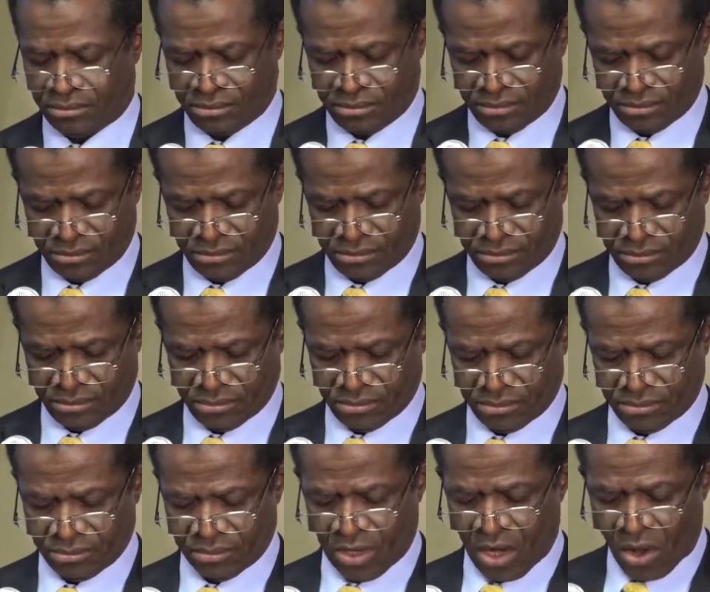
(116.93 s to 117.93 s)
Amen.
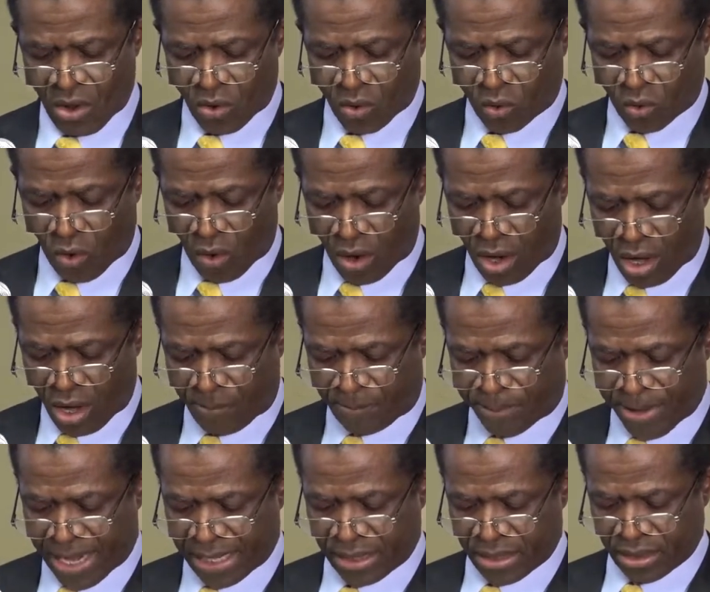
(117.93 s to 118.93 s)
Go
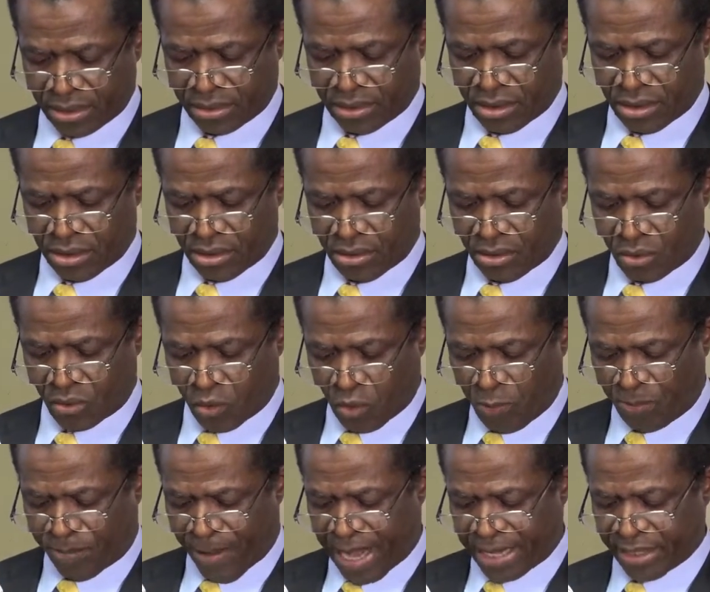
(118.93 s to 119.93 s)
partner,
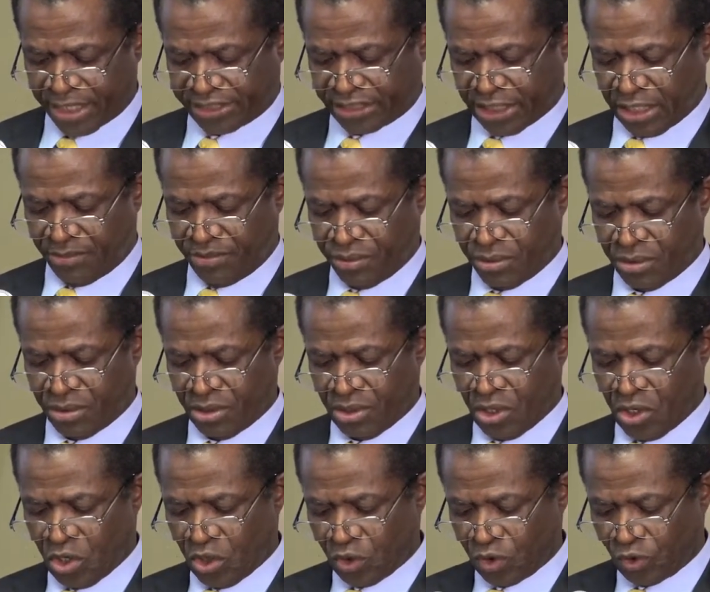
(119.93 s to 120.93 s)
good partnership.
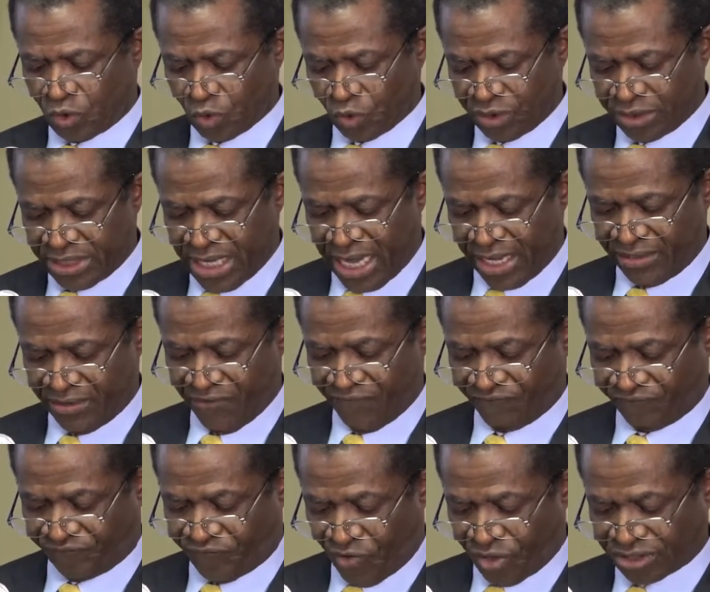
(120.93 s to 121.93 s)
Do not
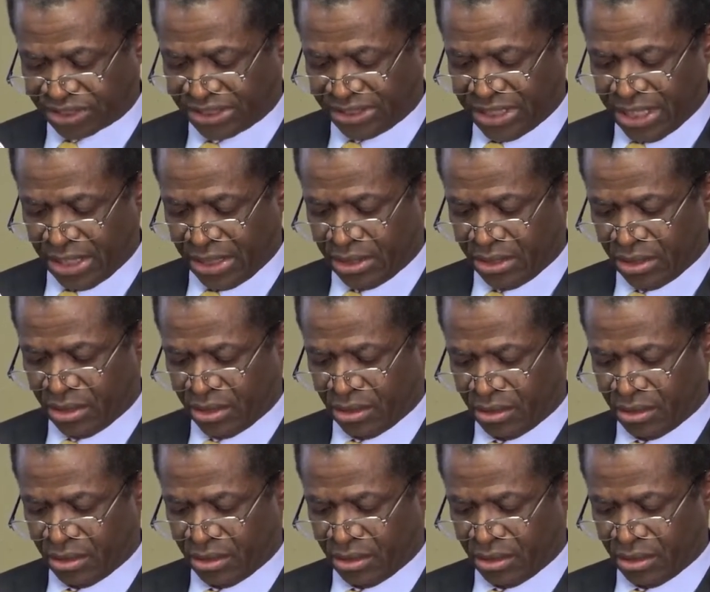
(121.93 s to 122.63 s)
falsely